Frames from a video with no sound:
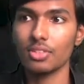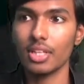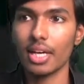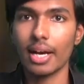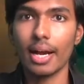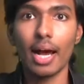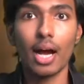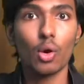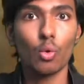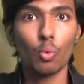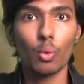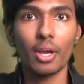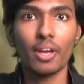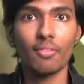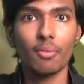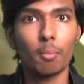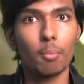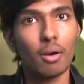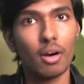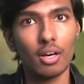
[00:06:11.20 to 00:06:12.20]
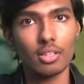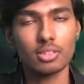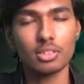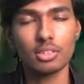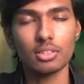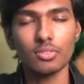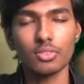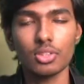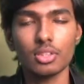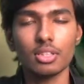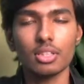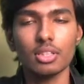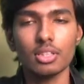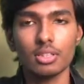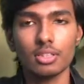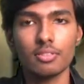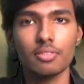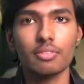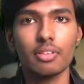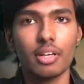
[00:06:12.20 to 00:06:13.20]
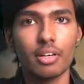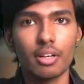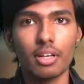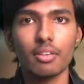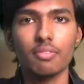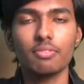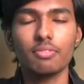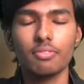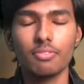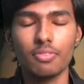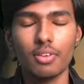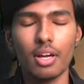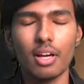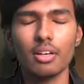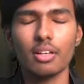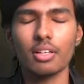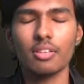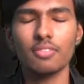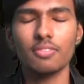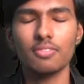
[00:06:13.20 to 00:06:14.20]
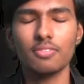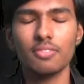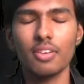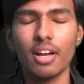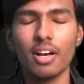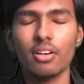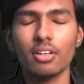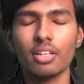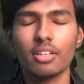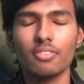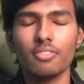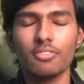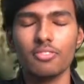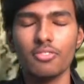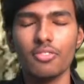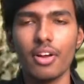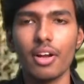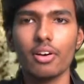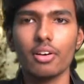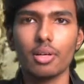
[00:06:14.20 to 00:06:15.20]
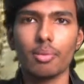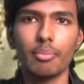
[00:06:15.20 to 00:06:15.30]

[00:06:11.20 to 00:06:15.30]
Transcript: that outweigh the positives. It is a very, very, very, very